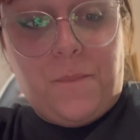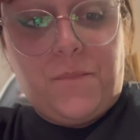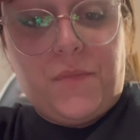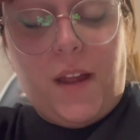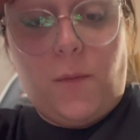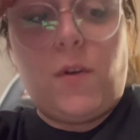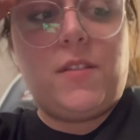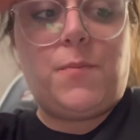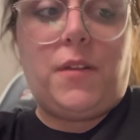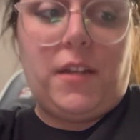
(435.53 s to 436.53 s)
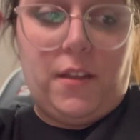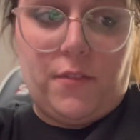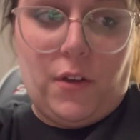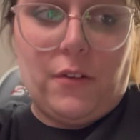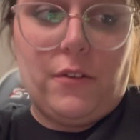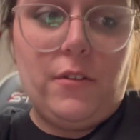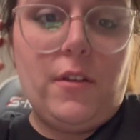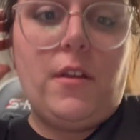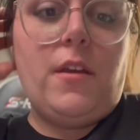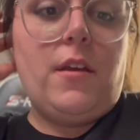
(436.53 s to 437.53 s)
there was plenty of yarn.
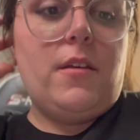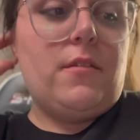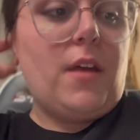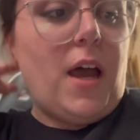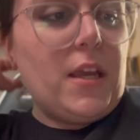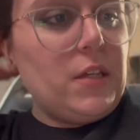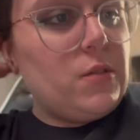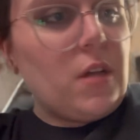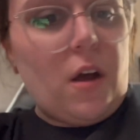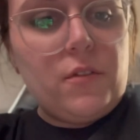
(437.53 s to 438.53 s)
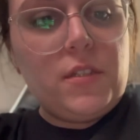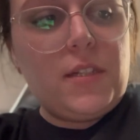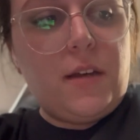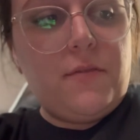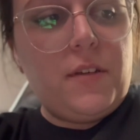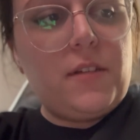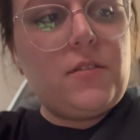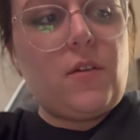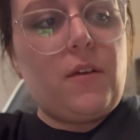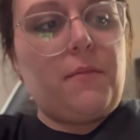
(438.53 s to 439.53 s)
I used all the stuffing,
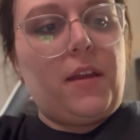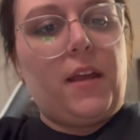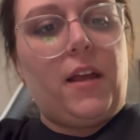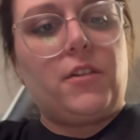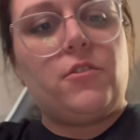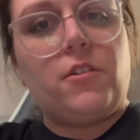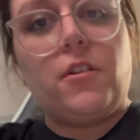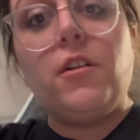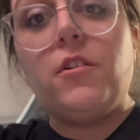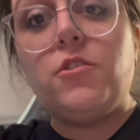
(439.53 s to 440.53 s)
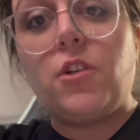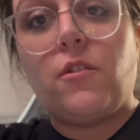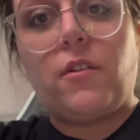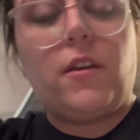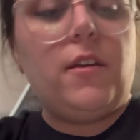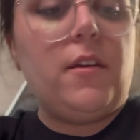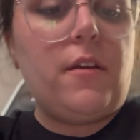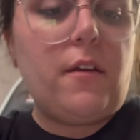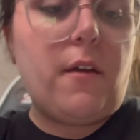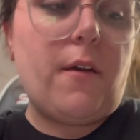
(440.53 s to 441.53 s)
so it made it extra chunky.
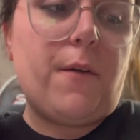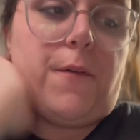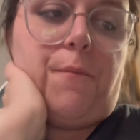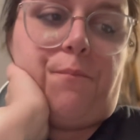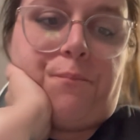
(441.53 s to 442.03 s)
I